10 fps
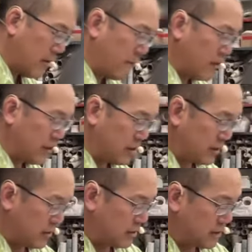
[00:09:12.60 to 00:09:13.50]
feeling
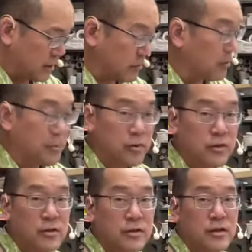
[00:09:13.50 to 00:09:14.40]
is that I'm gonna
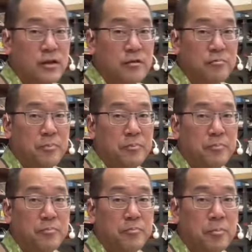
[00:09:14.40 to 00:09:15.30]
push this,
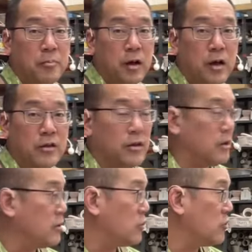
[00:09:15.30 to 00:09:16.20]
the
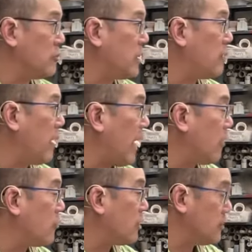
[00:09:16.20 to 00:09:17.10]
initial blob
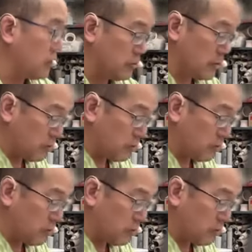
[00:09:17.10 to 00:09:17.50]
out a little bit